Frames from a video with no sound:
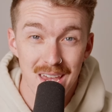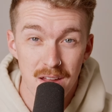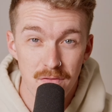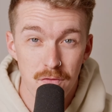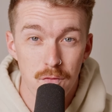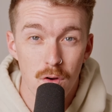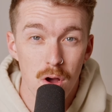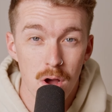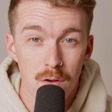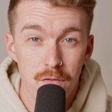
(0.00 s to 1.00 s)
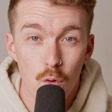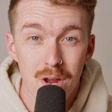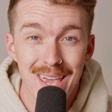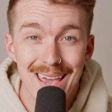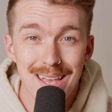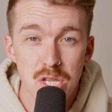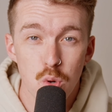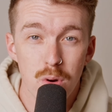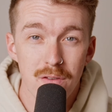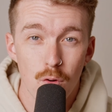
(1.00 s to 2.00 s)
at 4K
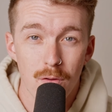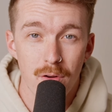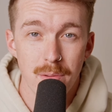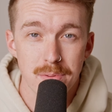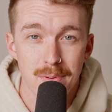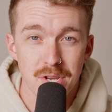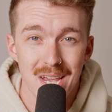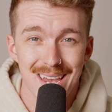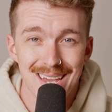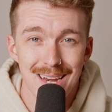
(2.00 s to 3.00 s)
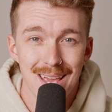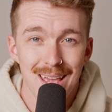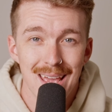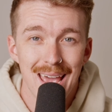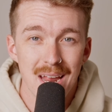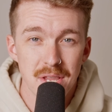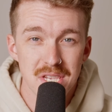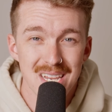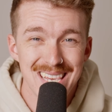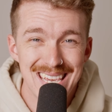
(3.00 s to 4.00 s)
24 frames per second at
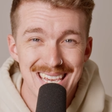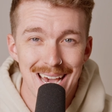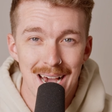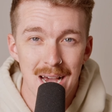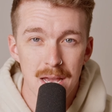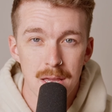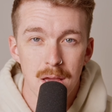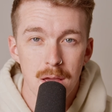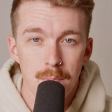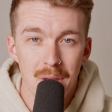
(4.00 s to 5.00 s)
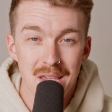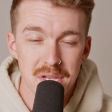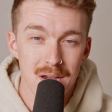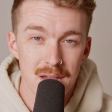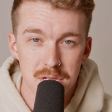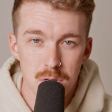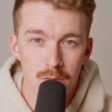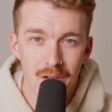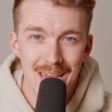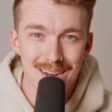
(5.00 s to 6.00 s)
Cine EI, base ISO
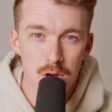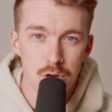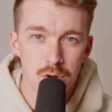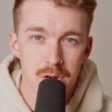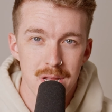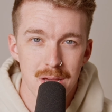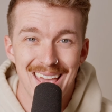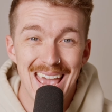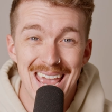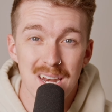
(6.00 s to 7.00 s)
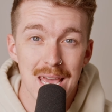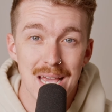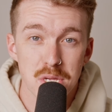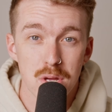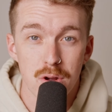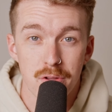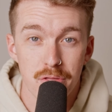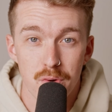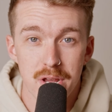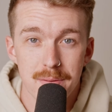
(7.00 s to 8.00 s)
of 800, and
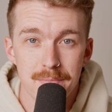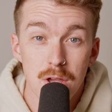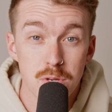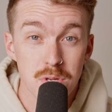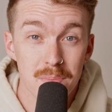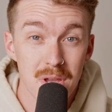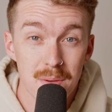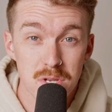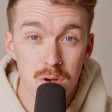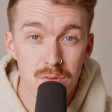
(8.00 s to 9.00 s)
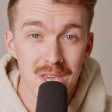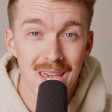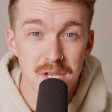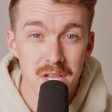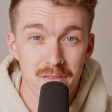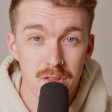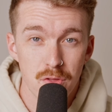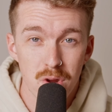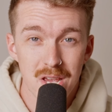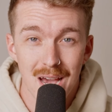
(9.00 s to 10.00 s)
S-Log3. So sometimes on the a7
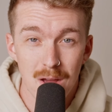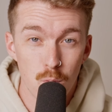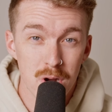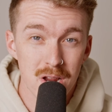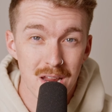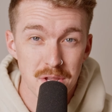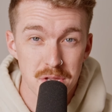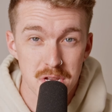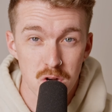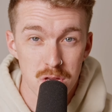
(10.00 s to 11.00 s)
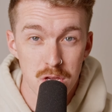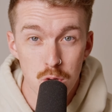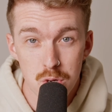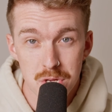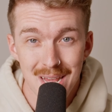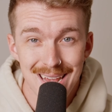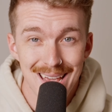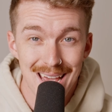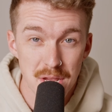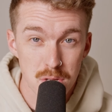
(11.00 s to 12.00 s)
III, I wouldn't necessarily use
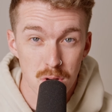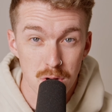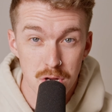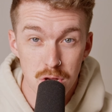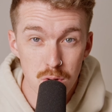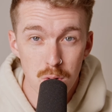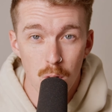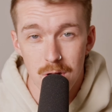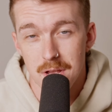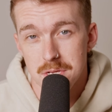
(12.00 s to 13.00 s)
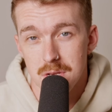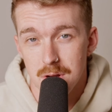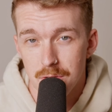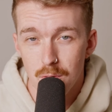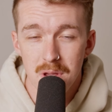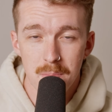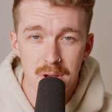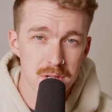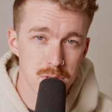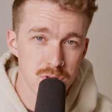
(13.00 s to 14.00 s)
S-Log2 or S-Log3
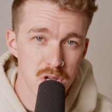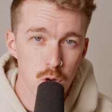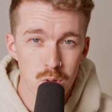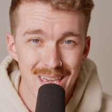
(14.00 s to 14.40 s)
because it was only